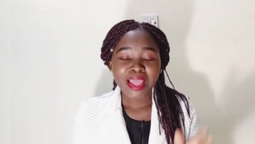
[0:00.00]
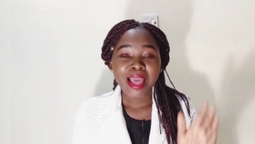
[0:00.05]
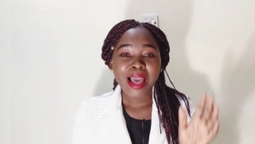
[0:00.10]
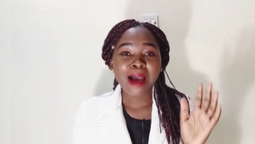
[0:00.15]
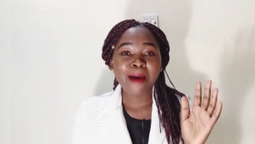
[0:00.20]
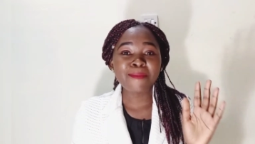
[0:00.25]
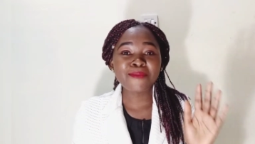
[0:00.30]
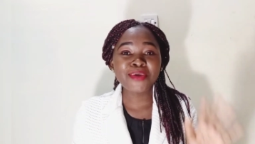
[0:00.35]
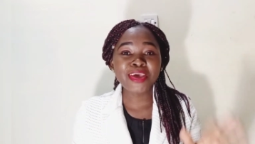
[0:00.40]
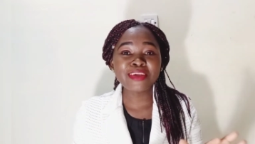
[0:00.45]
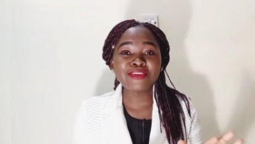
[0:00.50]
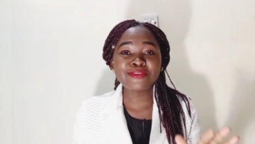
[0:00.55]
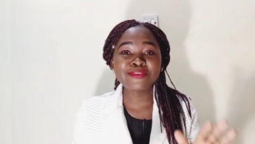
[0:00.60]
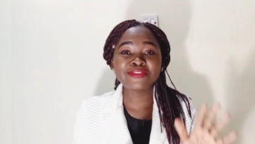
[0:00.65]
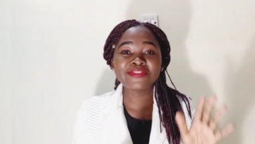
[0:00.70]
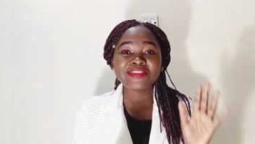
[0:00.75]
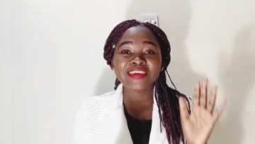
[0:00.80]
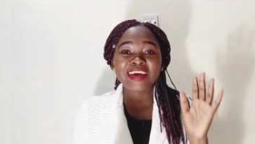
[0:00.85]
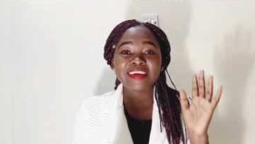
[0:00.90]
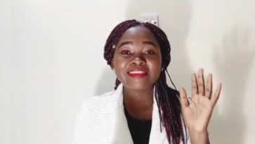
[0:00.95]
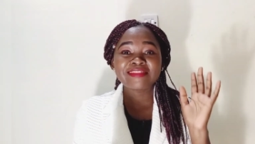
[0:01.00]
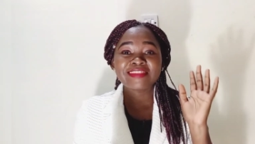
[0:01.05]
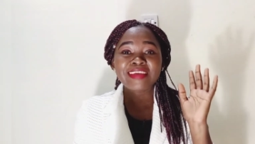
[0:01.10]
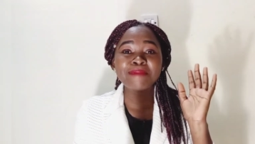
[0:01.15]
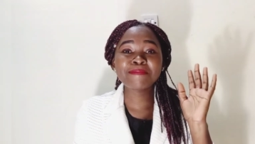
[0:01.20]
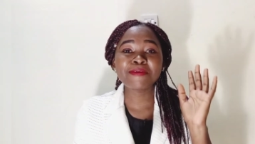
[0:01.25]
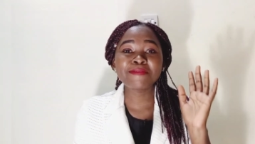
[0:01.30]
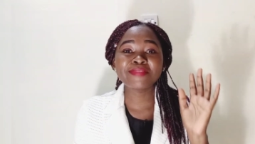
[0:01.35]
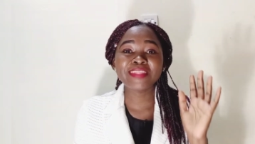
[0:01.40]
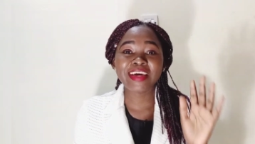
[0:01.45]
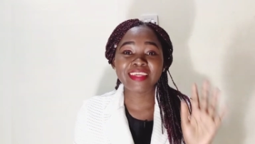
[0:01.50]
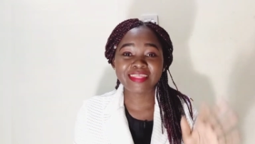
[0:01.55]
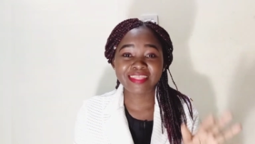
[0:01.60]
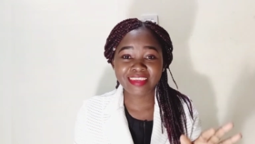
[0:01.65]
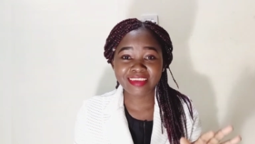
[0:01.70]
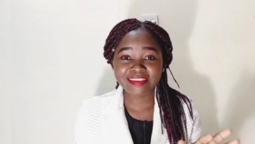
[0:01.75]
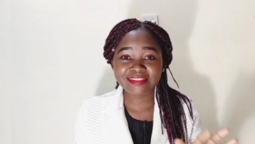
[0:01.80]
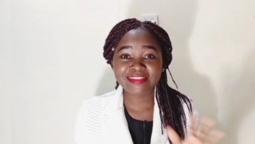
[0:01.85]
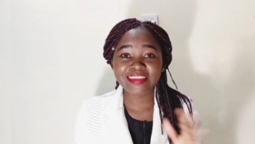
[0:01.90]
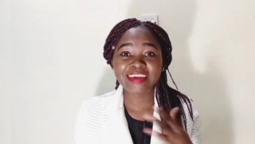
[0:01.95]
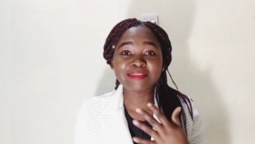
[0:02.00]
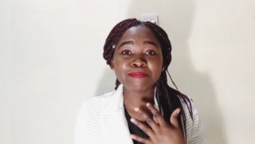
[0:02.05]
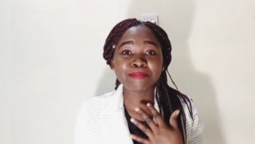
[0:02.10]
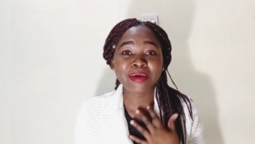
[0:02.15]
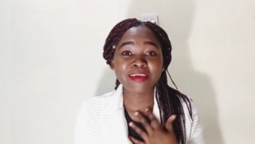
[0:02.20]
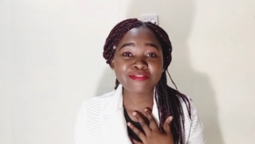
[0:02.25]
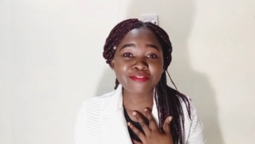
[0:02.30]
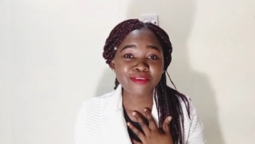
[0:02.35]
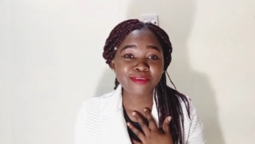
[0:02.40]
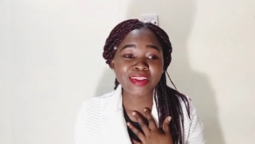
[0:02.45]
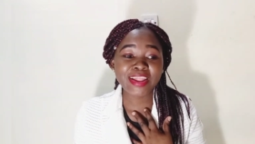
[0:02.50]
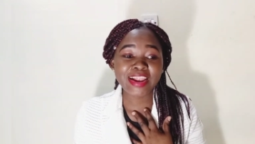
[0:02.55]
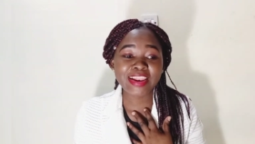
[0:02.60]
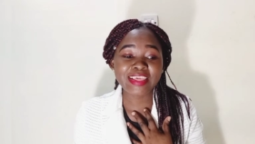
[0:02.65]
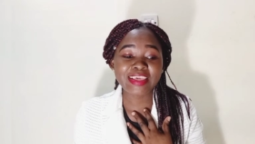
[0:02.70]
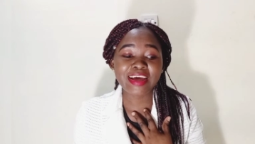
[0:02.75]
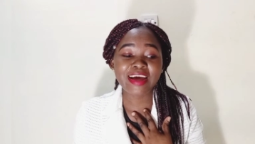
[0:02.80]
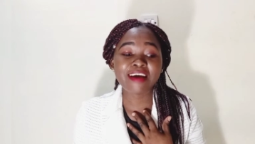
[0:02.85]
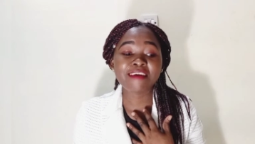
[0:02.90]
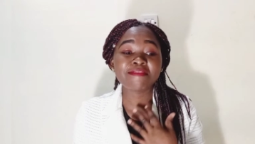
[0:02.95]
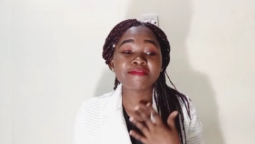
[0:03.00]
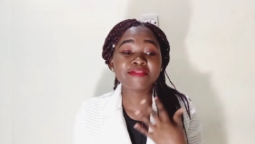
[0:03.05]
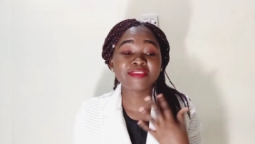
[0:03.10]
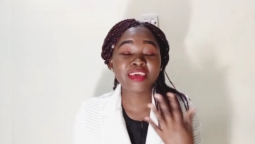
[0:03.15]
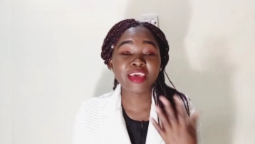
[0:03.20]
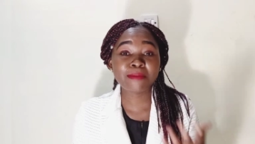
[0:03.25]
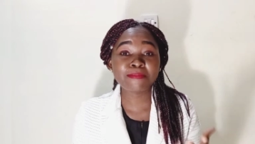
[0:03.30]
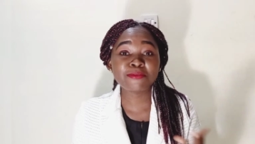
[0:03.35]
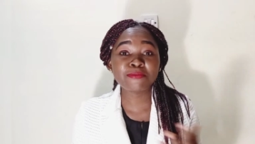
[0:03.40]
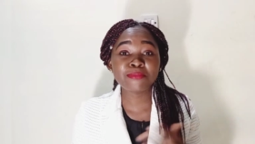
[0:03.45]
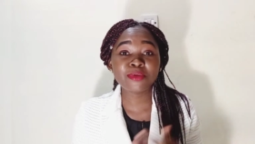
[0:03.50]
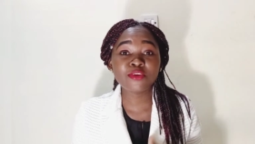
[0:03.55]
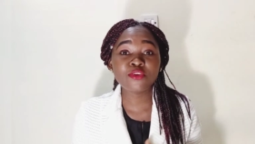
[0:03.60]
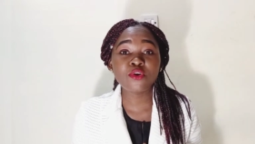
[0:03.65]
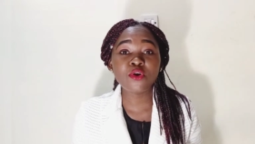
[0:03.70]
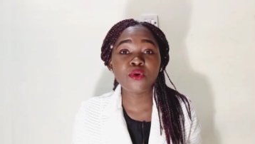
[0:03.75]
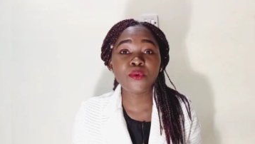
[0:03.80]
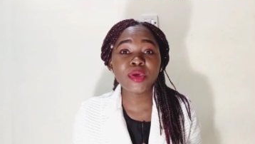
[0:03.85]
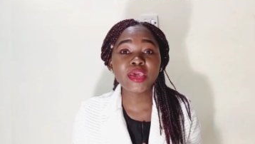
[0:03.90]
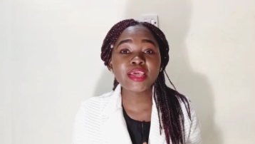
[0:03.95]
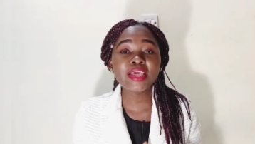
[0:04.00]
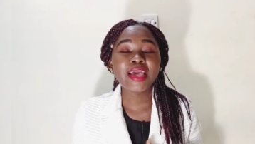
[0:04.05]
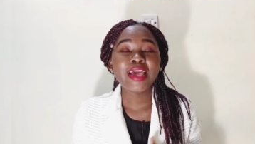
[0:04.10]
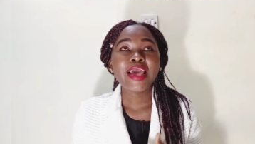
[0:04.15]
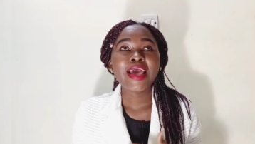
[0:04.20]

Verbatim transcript: I'm going to share some of the things that personally have kept me going.